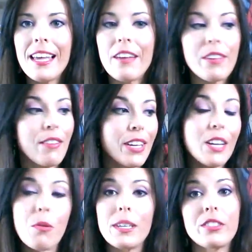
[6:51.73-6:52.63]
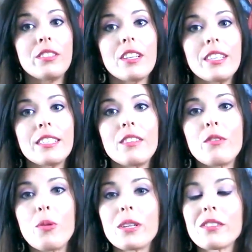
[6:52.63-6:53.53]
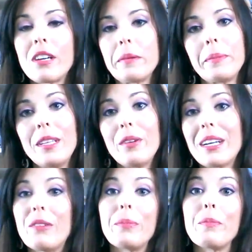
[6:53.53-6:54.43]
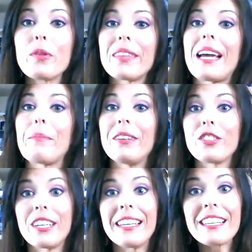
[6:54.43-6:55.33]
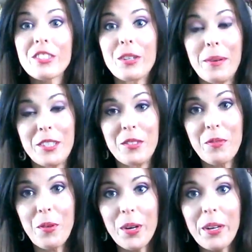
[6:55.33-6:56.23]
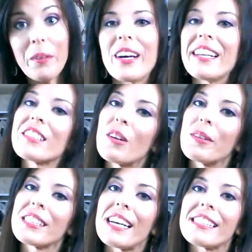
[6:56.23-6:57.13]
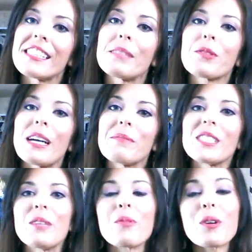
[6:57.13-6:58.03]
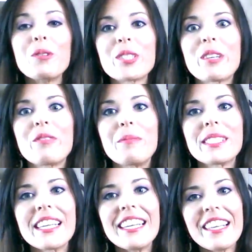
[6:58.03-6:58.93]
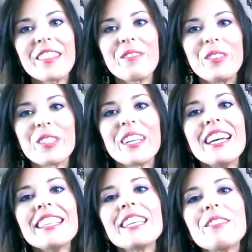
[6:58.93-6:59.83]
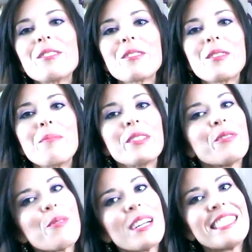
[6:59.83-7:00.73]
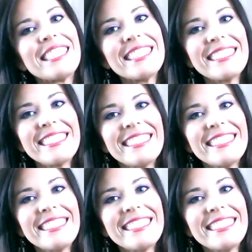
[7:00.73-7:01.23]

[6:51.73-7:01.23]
If you have any questions on this, of course, comment below and I'll be more than happy to try and answer your questions for you. And as always guys, subscribe to see more cool stuff from us in the future. Thank you so much for watching.